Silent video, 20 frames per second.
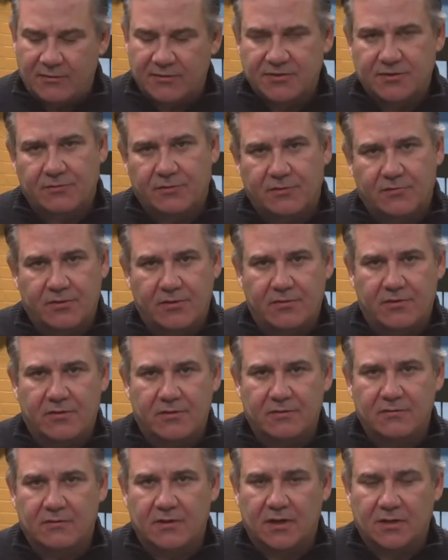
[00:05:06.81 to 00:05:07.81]
a
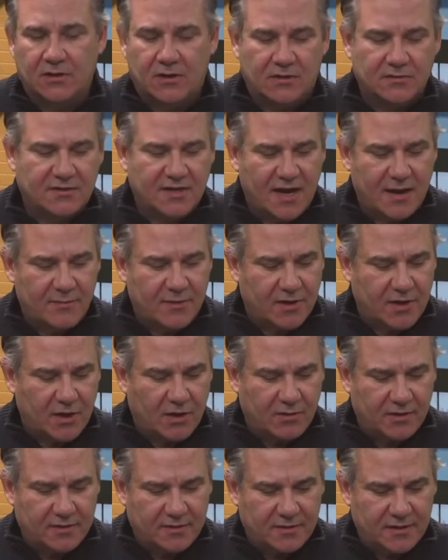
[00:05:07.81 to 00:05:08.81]
recruiter a long time
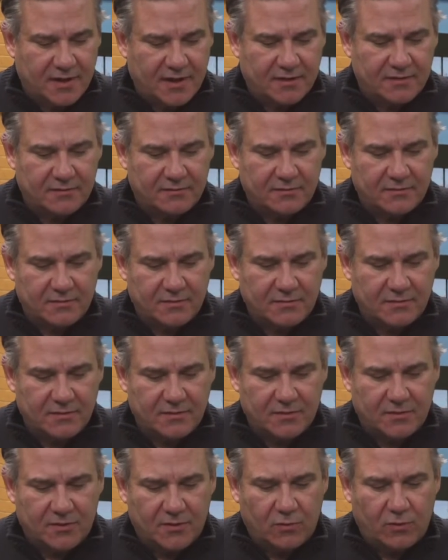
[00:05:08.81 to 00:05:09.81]
ago, and
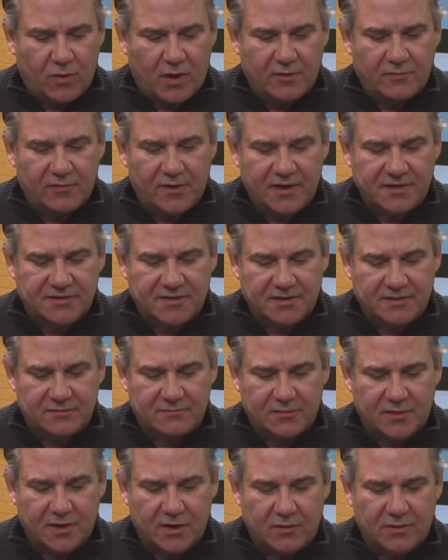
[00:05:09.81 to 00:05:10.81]
the one
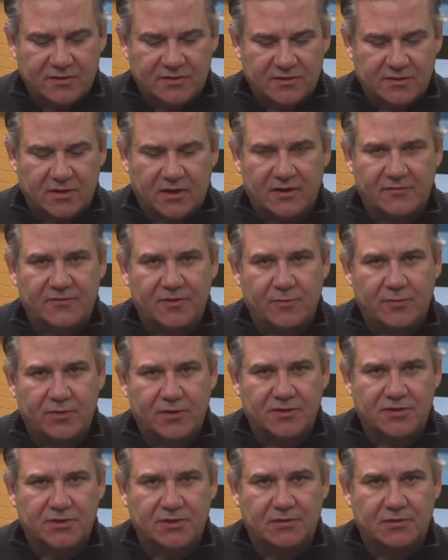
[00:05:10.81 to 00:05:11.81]
reason we always thought if you
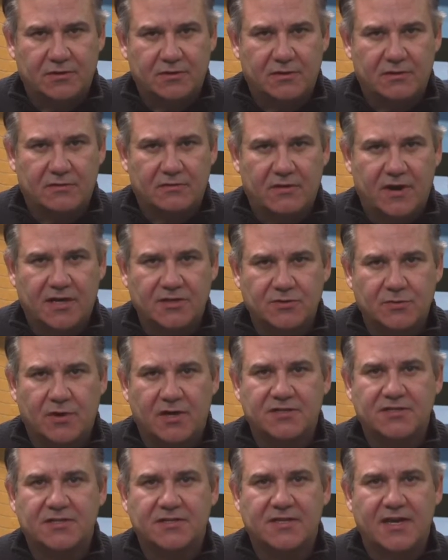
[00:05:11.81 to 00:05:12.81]
put your
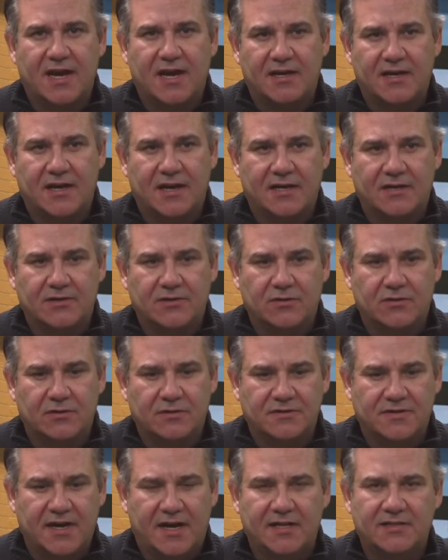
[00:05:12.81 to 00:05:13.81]
graduation date and your
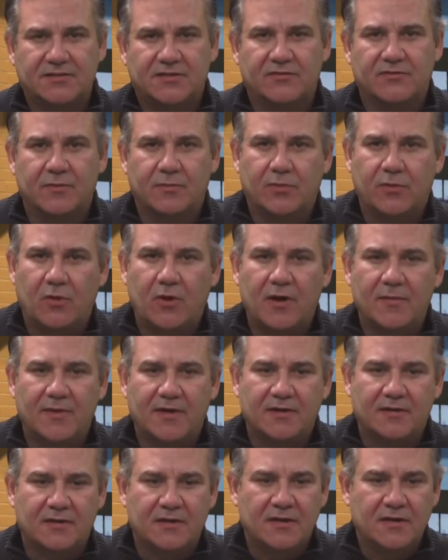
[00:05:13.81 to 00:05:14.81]
dates of
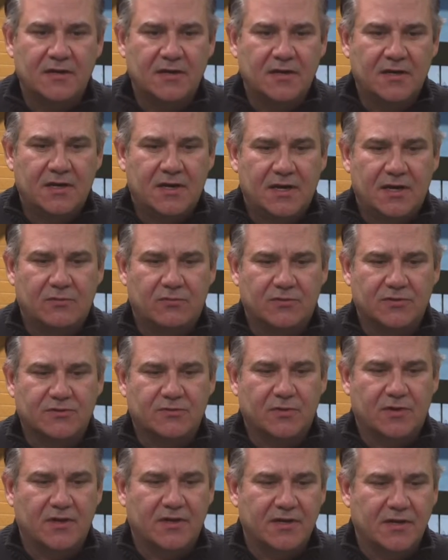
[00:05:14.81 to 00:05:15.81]
employment, it was
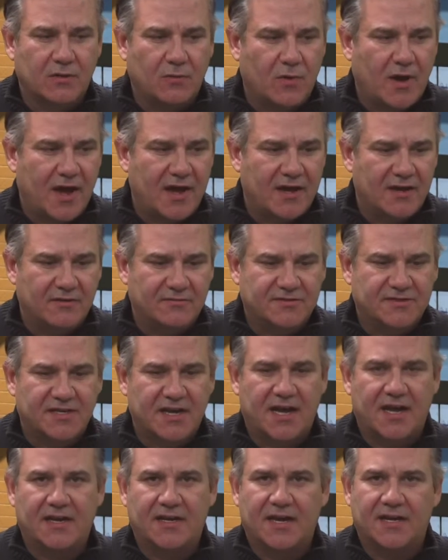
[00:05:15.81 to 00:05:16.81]
really a way of
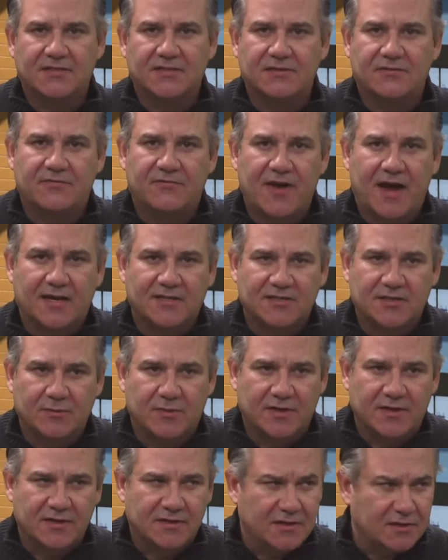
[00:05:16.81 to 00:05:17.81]
saying, yes, in fact,
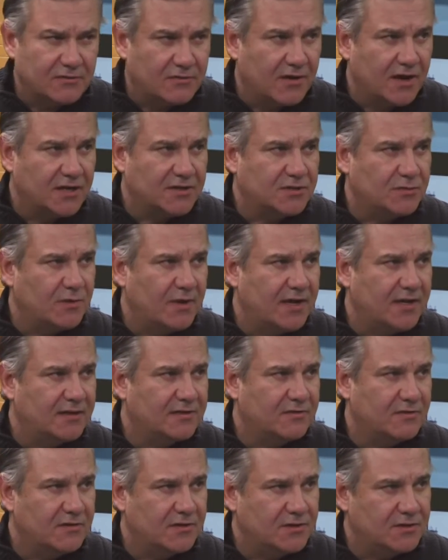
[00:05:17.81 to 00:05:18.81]
somebody did
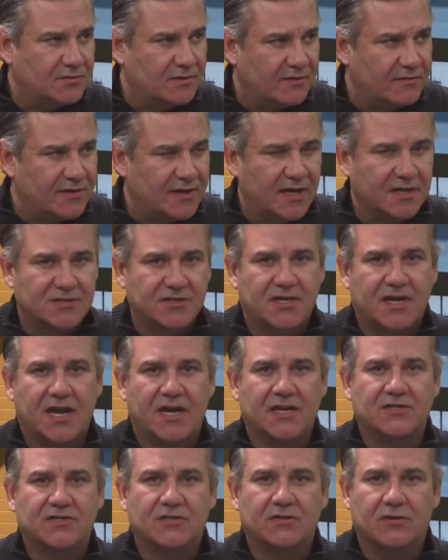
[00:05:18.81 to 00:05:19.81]
graduate, or they do have the
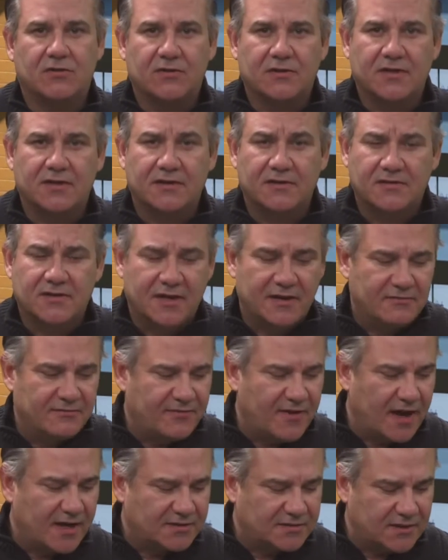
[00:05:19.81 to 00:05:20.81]
education, or they in
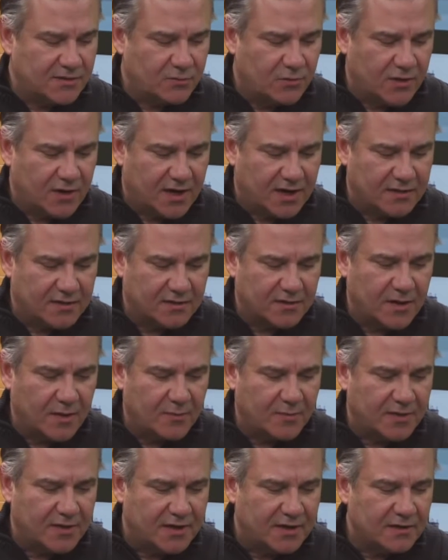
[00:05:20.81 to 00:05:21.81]
fact did work at the
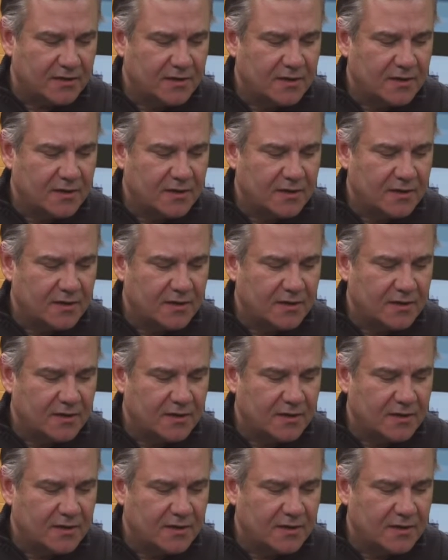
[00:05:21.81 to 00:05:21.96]
company.